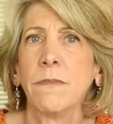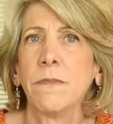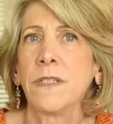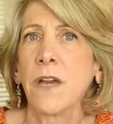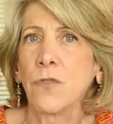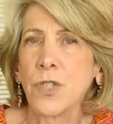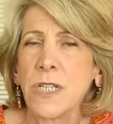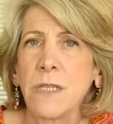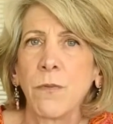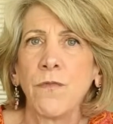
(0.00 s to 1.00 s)
several
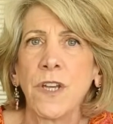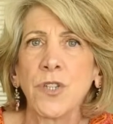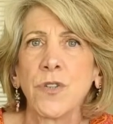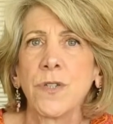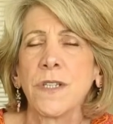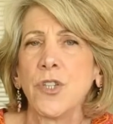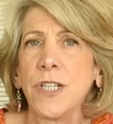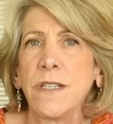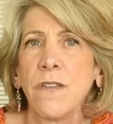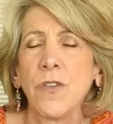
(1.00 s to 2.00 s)
cheese professionals and
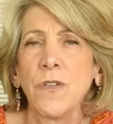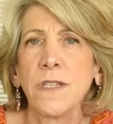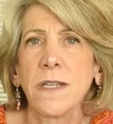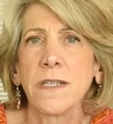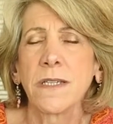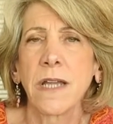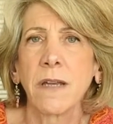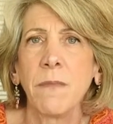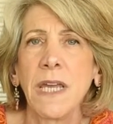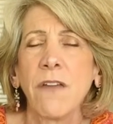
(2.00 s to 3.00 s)
cheese enthusiasts
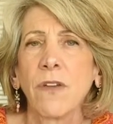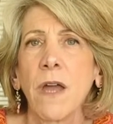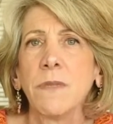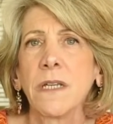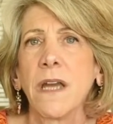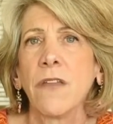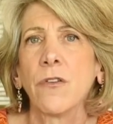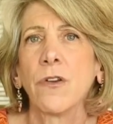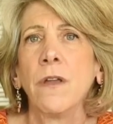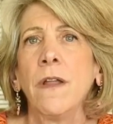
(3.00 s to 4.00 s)
like me have come
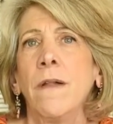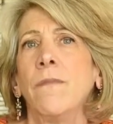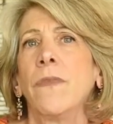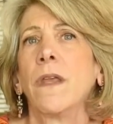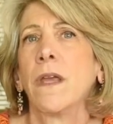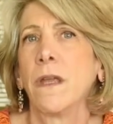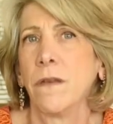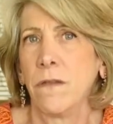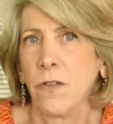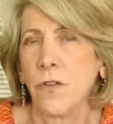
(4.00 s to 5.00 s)
together
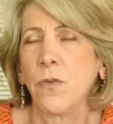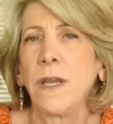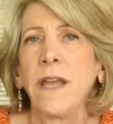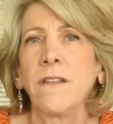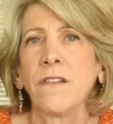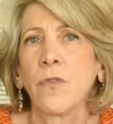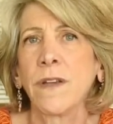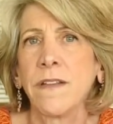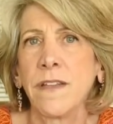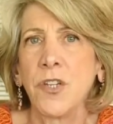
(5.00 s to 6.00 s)
to create this
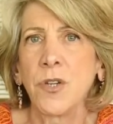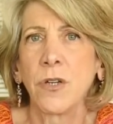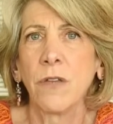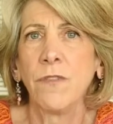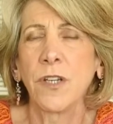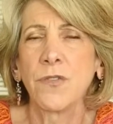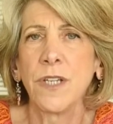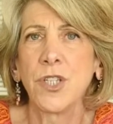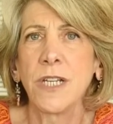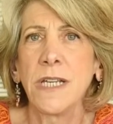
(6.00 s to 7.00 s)
organization called
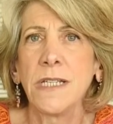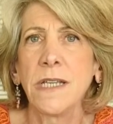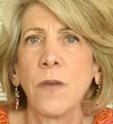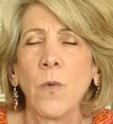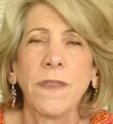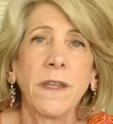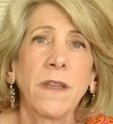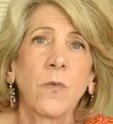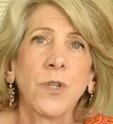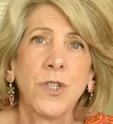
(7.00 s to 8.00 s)
Victory Cheese. And one thing
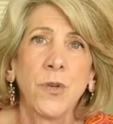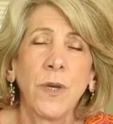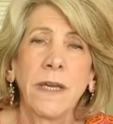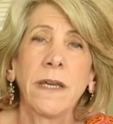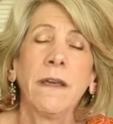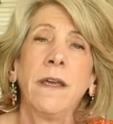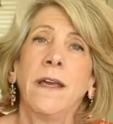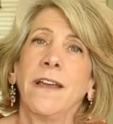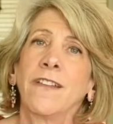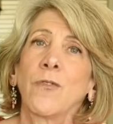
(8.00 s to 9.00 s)
that we're doing
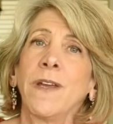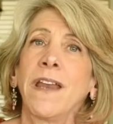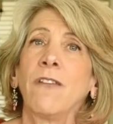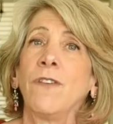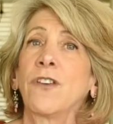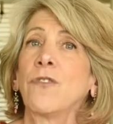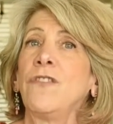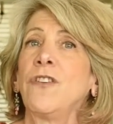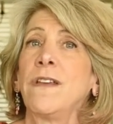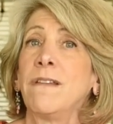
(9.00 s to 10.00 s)
is creating Victory
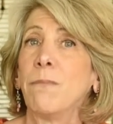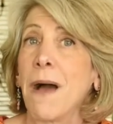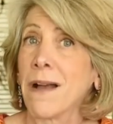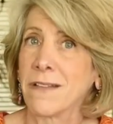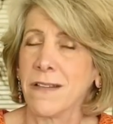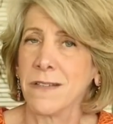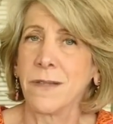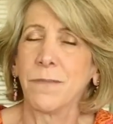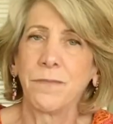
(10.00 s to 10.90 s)
Cheese boxes